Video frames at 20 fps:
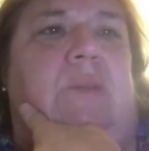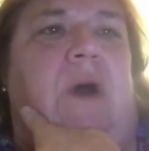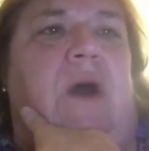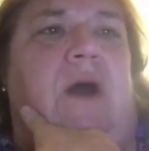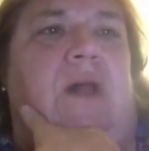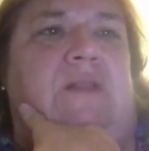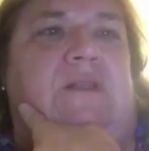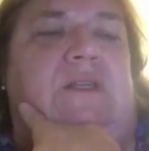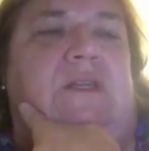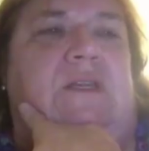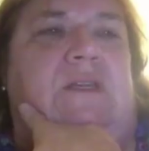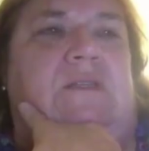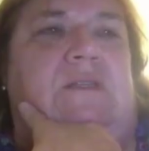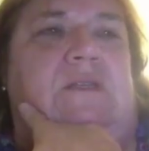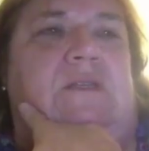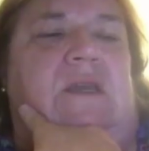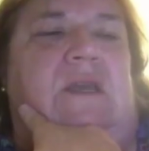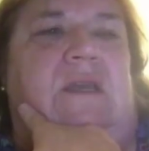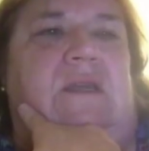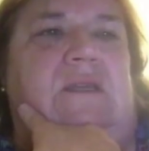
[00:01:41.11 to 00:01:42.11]

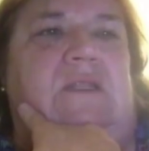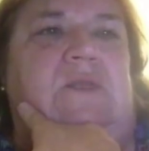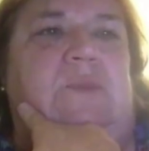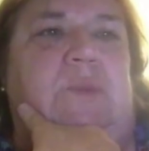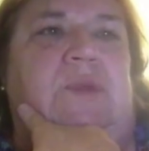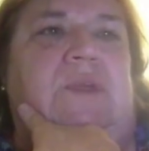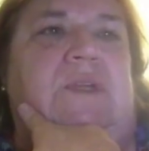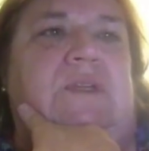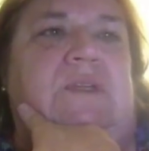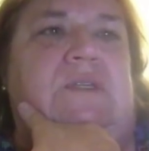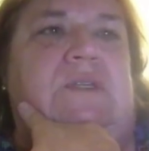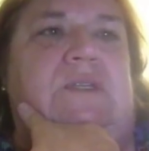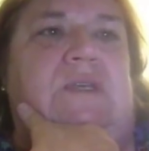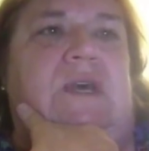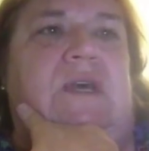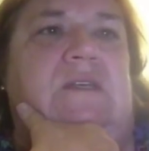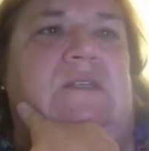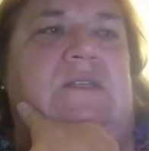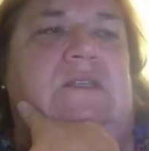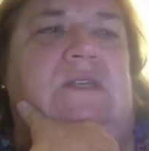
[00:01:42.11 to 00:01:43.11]
politics, and it's pretty
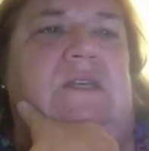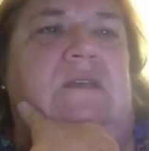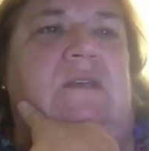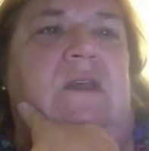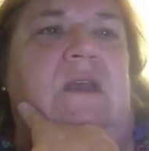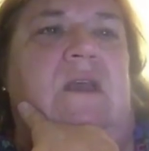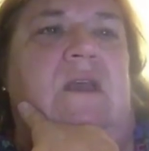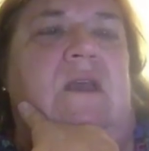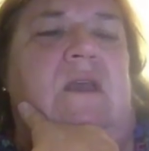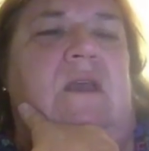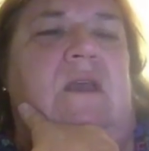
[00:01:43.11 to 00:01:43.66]
disgusting.